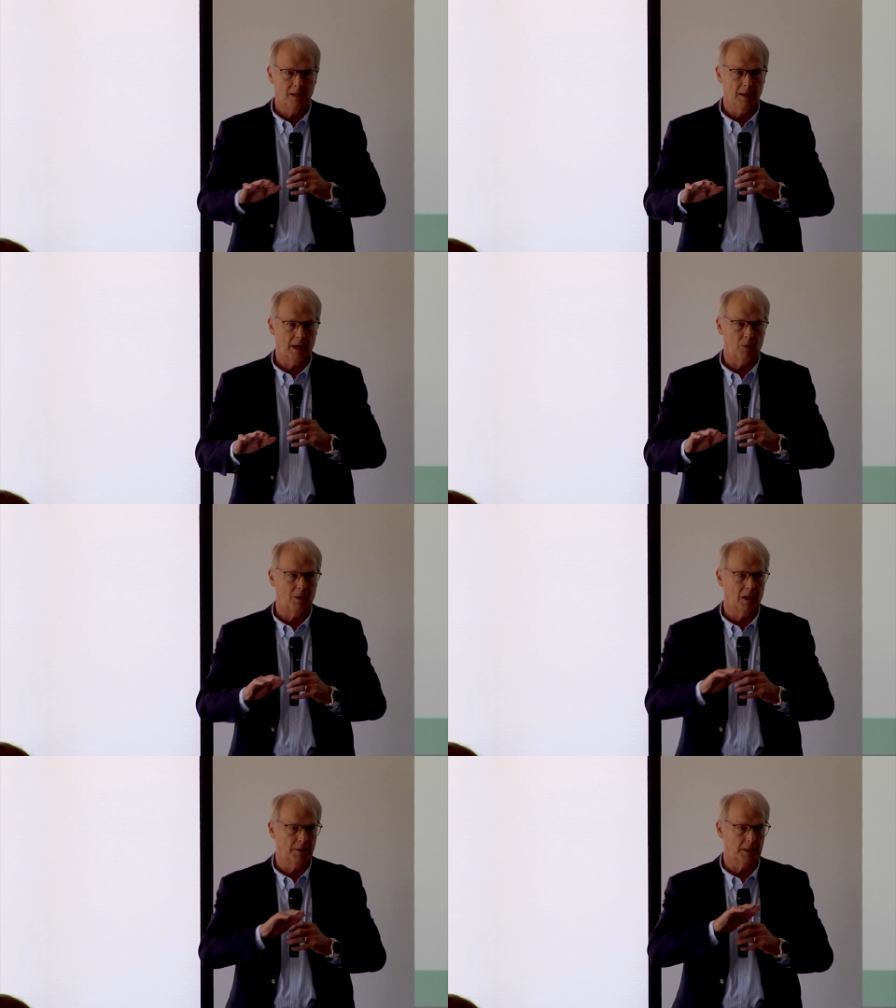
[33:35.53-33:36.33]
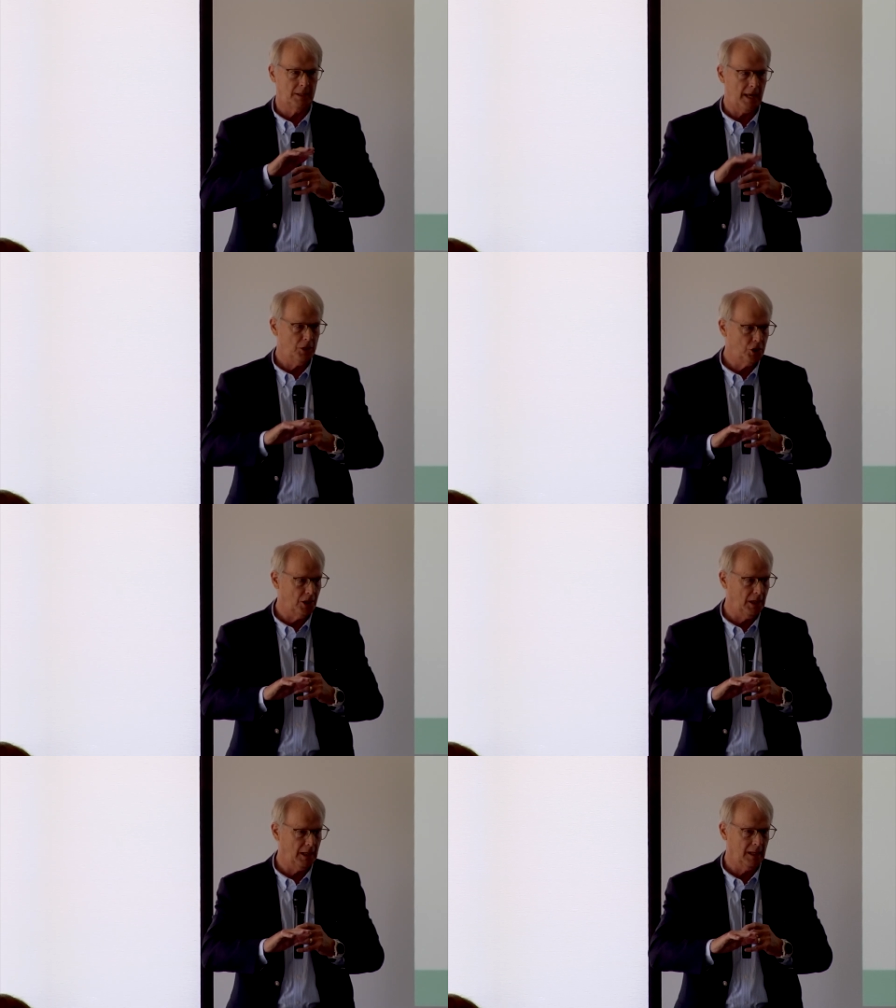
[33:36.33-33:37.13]
Now, the
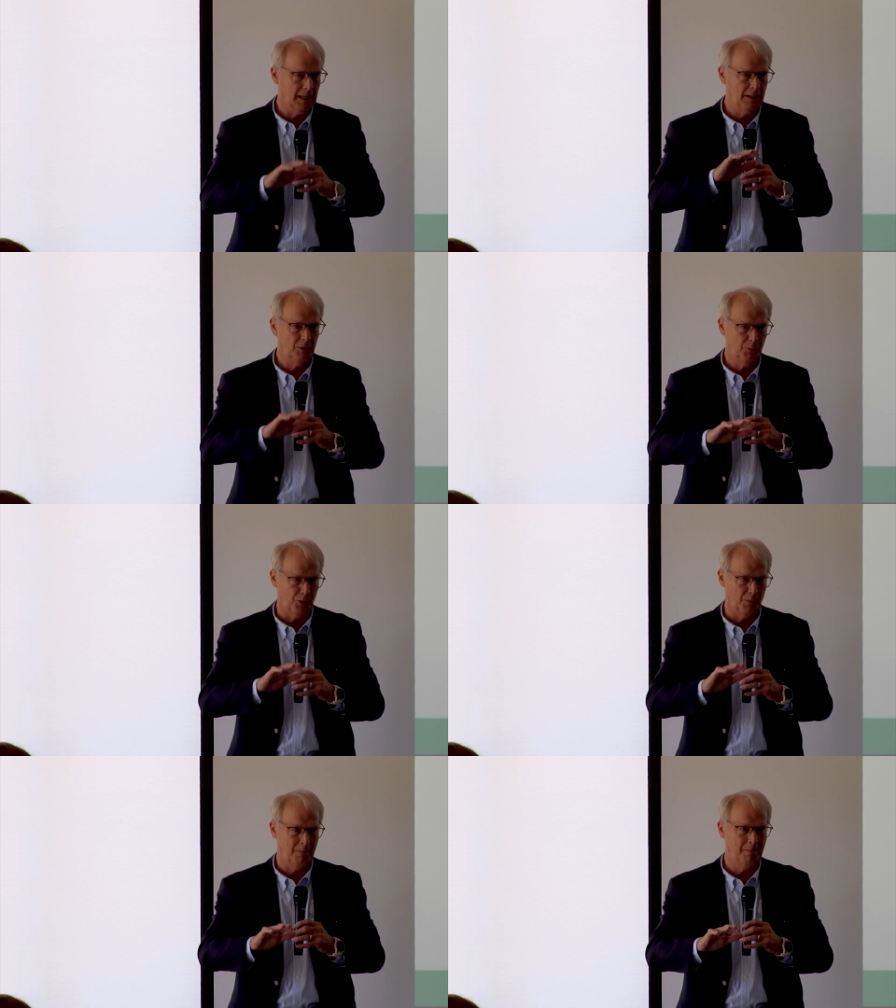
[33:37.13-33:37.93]
tension in the room.